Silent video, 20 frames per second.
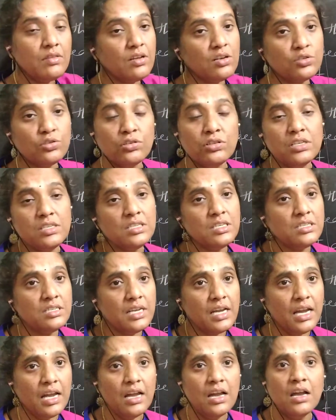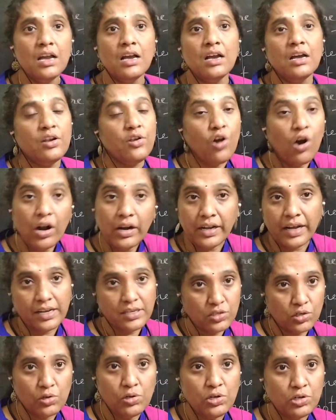So this is not
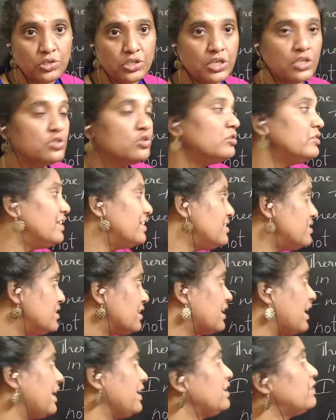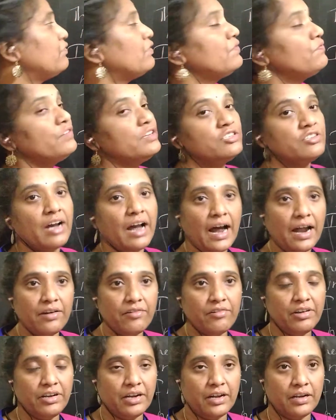a solution. So that's the correct one which I
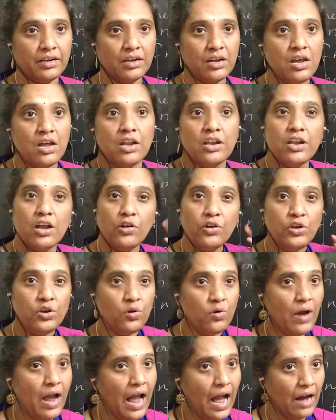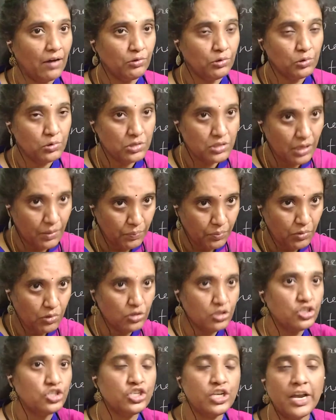had written. Now you have to
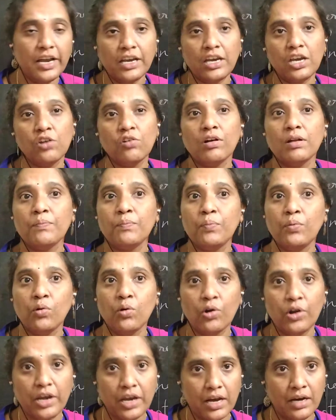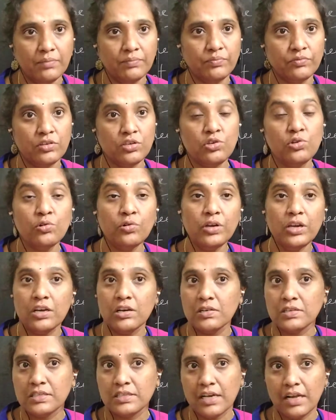suppose check your poem. You
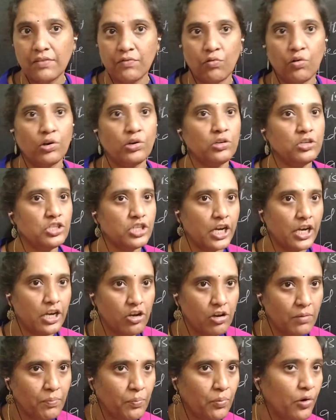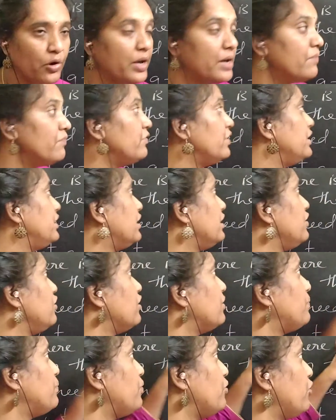yourself want to check your poem whether
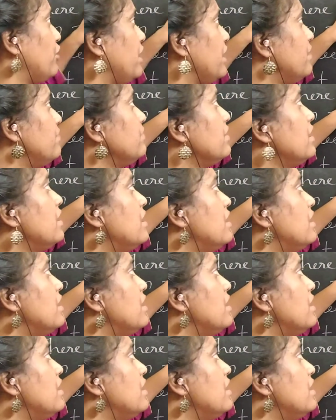your poem